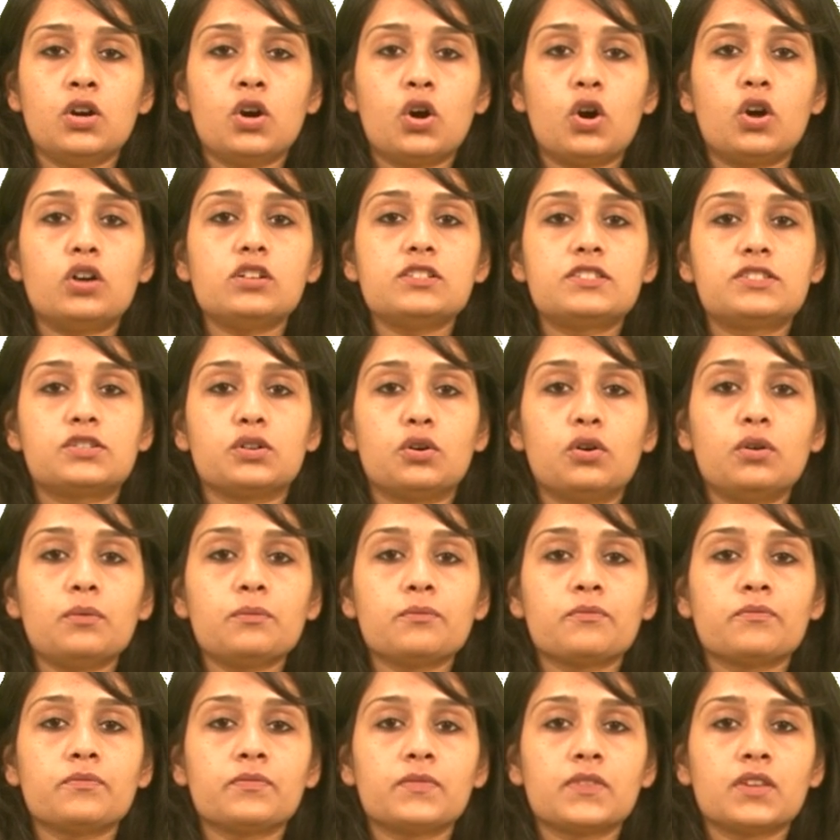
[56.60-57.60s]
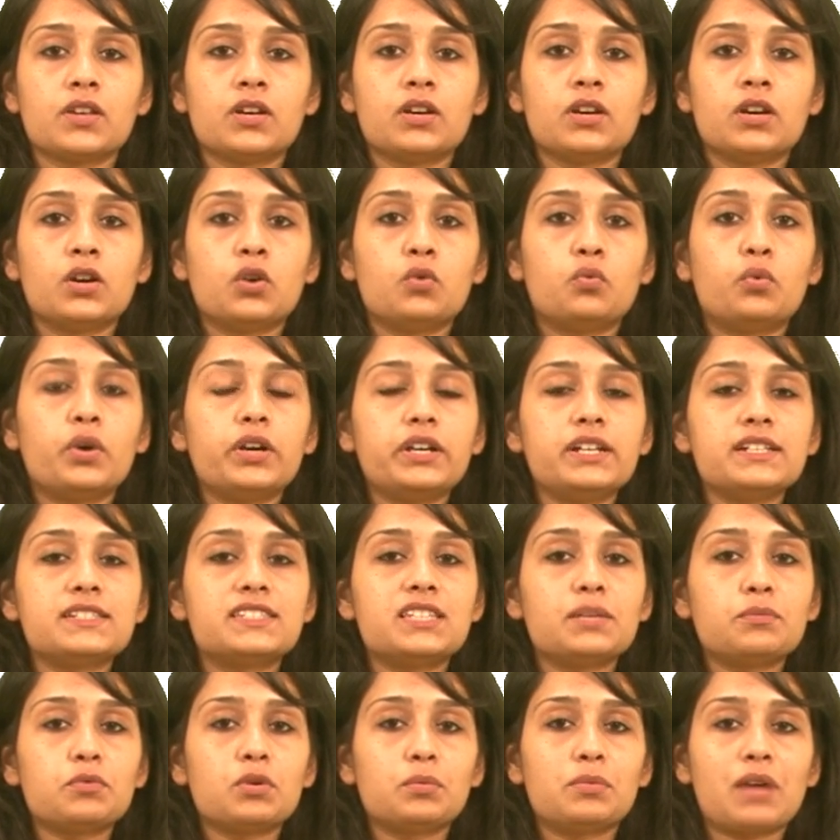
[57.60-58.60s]
Also, what is
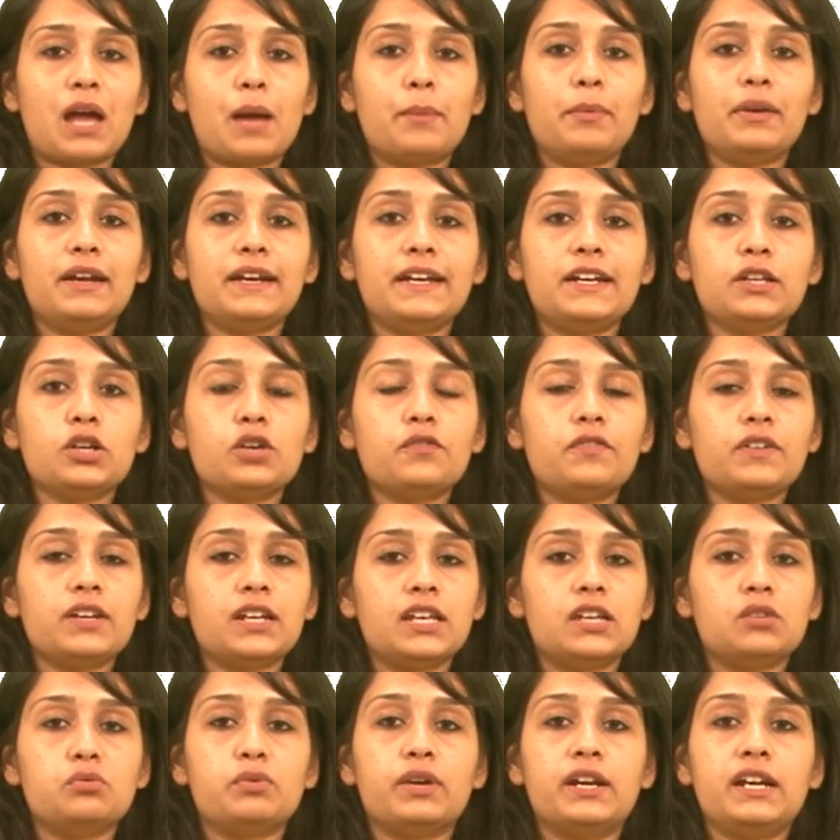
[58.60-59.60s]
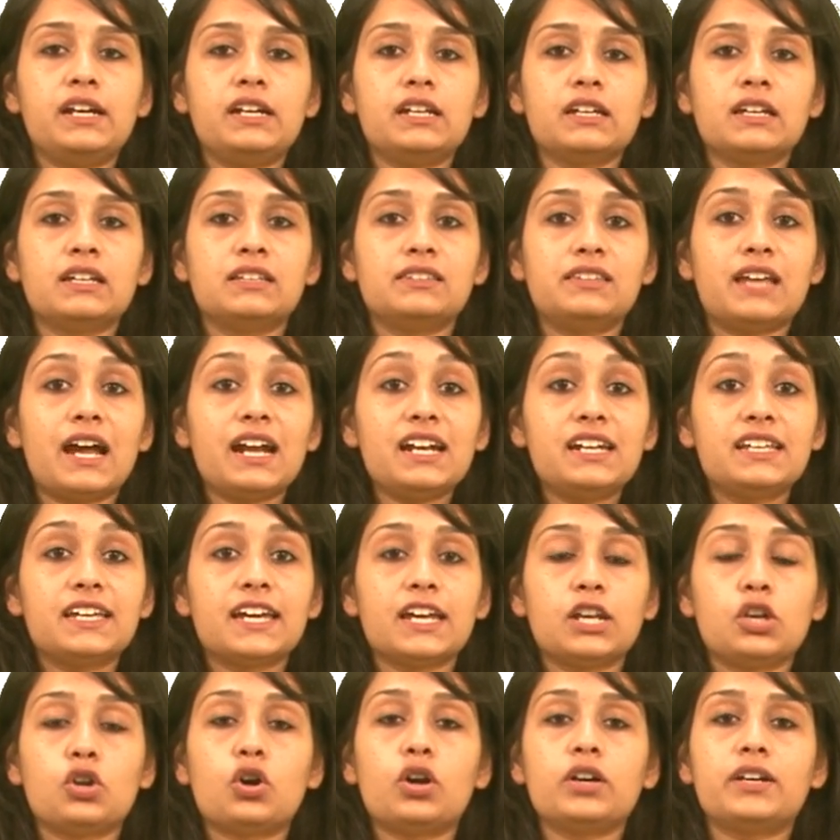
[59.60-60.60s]
the probability of an event that
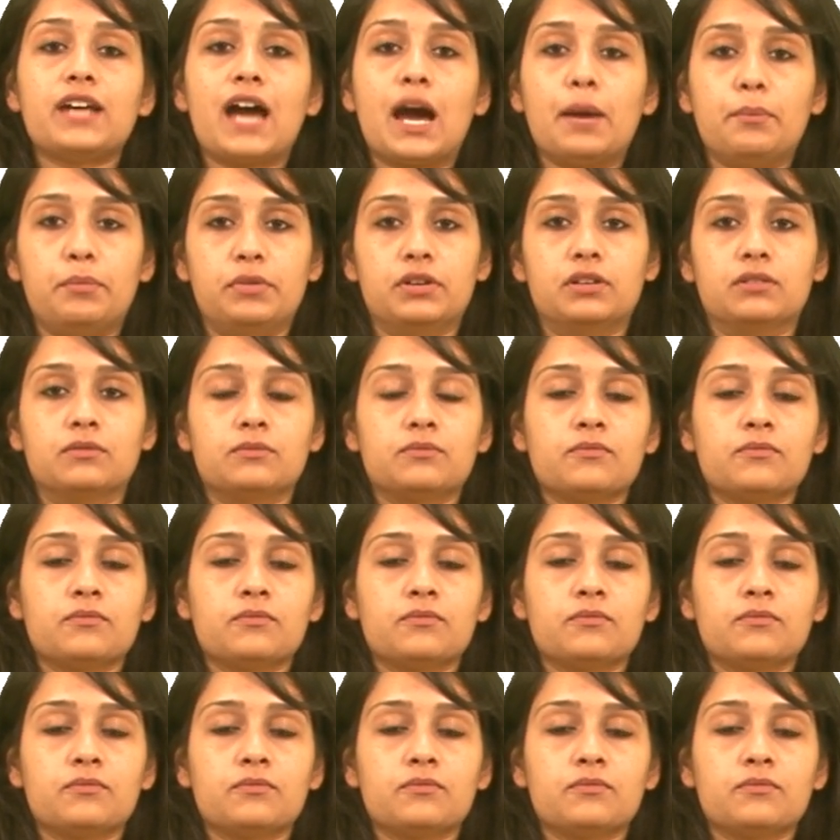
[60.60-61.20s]
cannot happen?